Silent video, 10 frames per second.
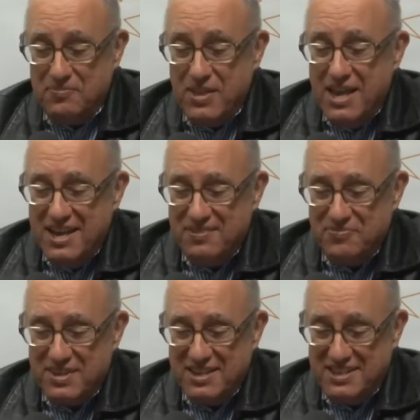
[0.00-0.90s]
need your
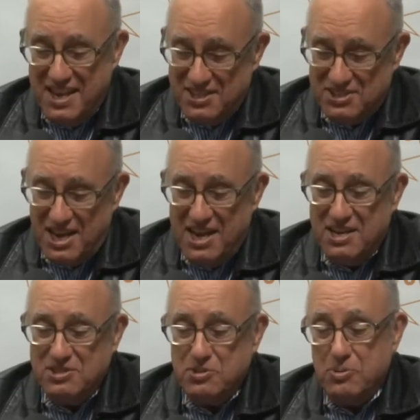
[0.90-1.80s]
robot. Uh, yes,
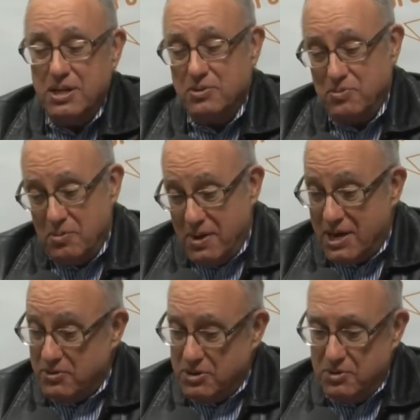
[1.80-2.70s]
uh, well, a robot
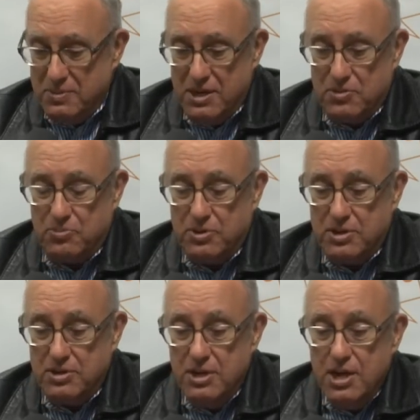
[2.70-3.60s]
or a home health
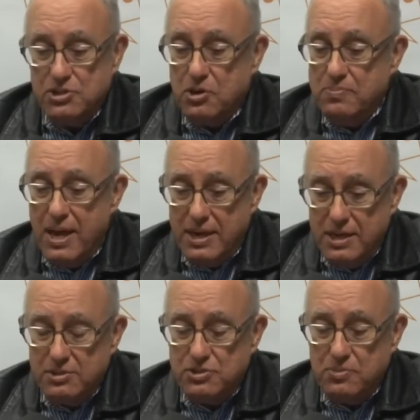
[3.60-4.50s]
worker. Home so hero.
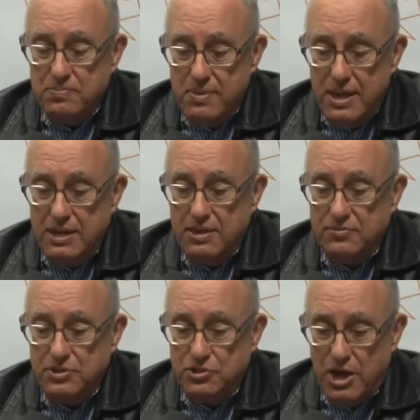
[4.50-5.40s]
many, so many of
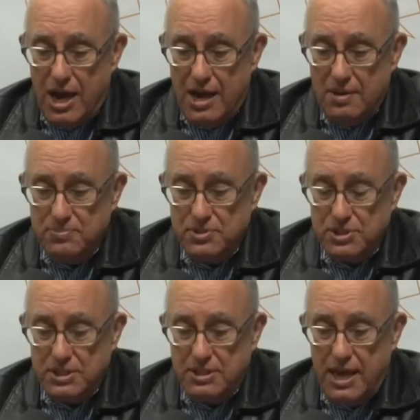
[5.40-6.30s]
the jobs
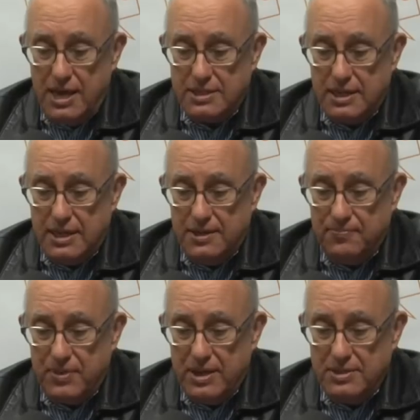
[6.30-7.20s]
that
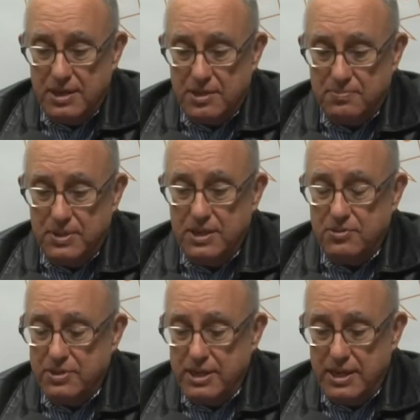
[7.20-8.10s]
um, that are being
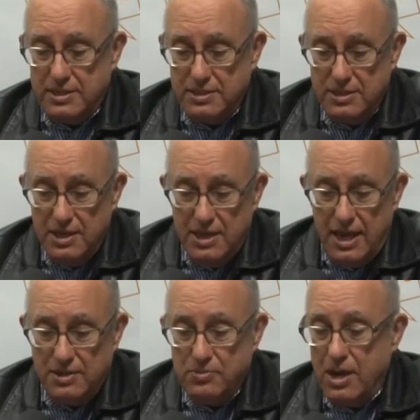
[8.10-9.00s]
created
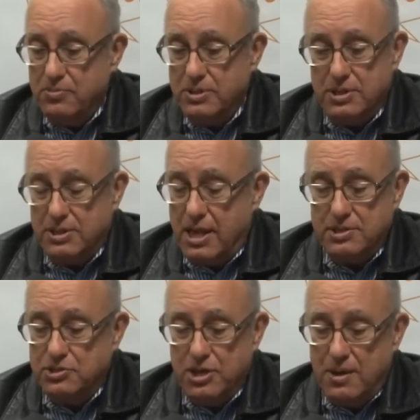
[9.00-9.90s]
and, and where the, a lot of
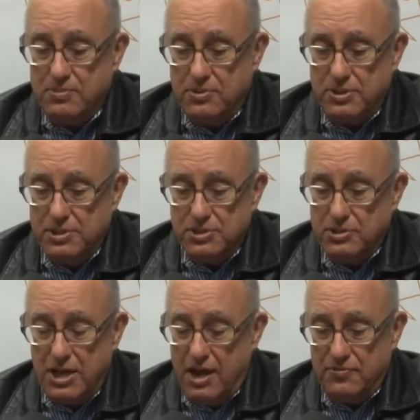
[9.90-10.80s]
the job growth is are
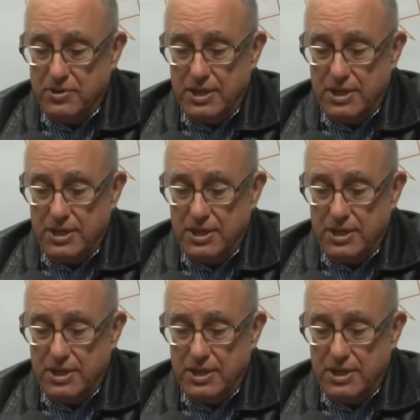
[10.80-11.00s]
not very